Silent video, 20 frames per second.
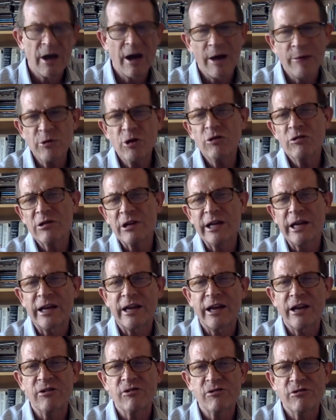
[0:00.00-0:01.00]
I'm usually
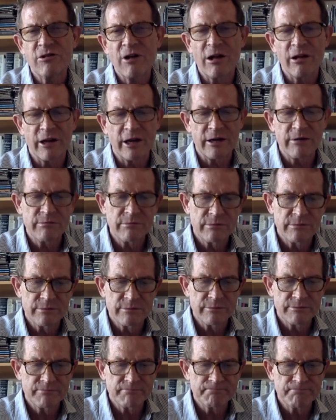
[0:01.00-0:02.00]
against Shelley,
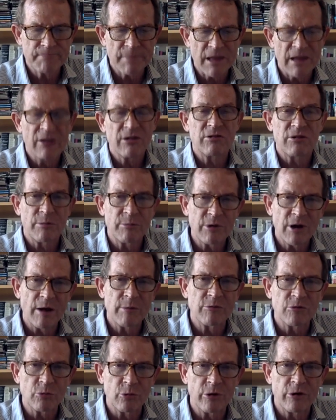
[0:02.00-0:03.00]

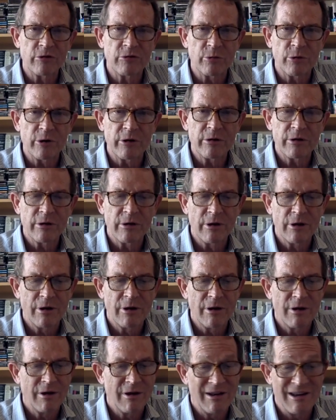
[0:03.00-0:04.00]
sometimes Wordsworth,
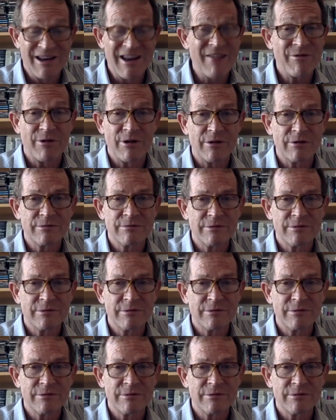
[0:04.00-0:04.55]
never